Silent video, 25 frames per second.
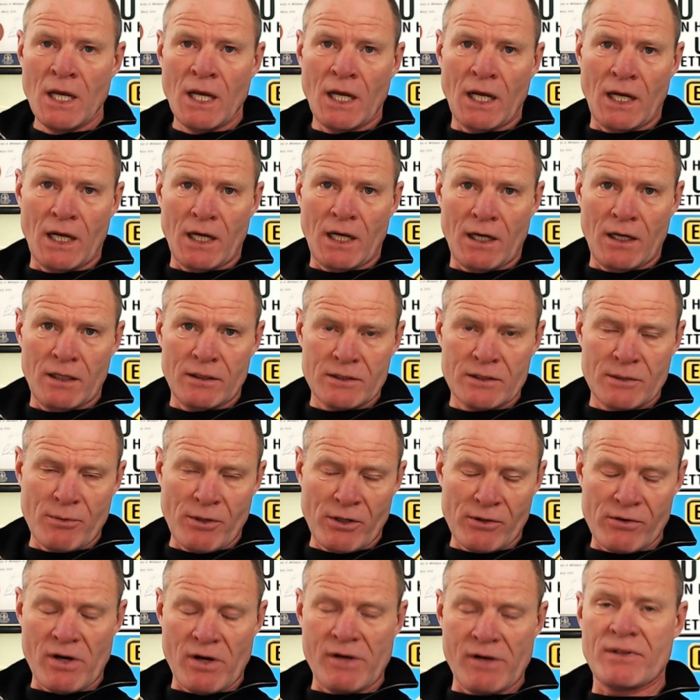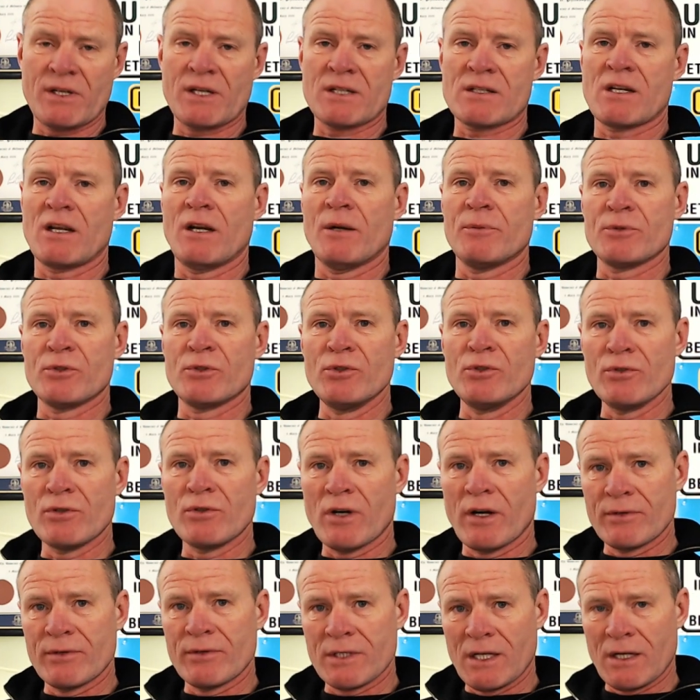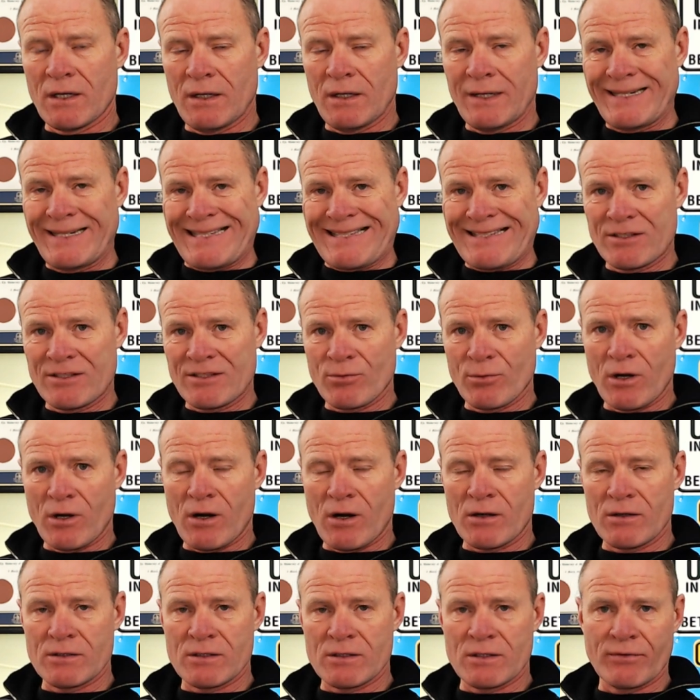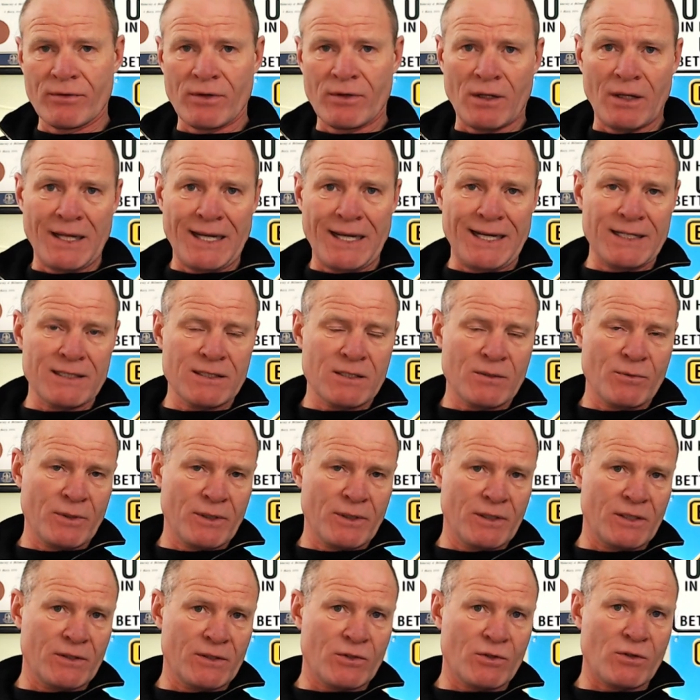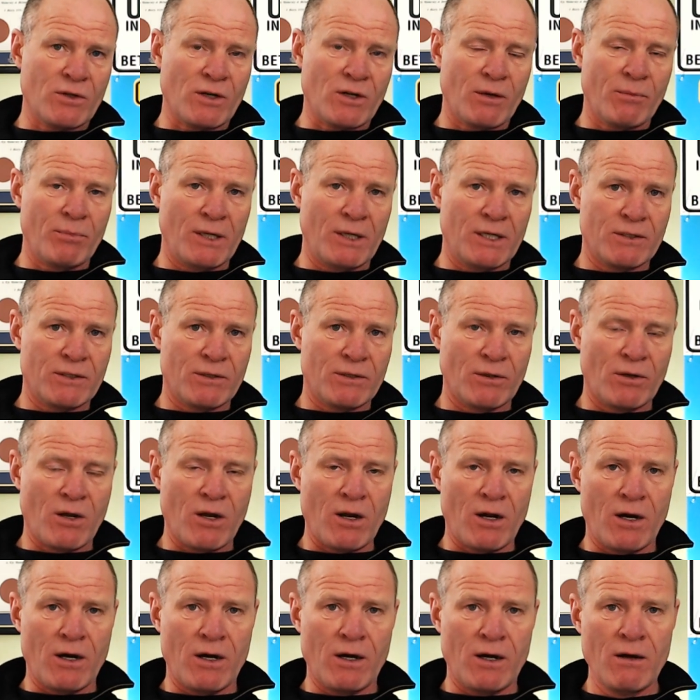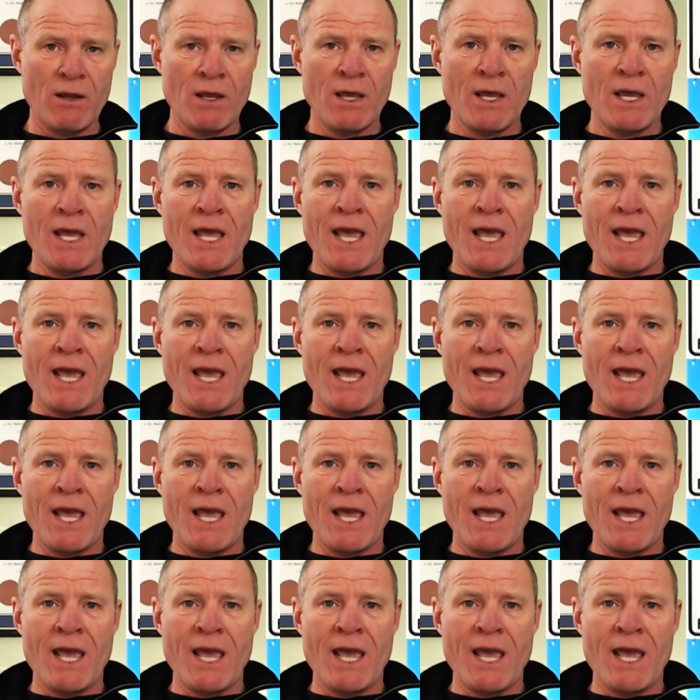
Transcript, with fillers: uh, Smart Drive Test helps new drivers get a license regardless of class, whether that's truck, bus, or car.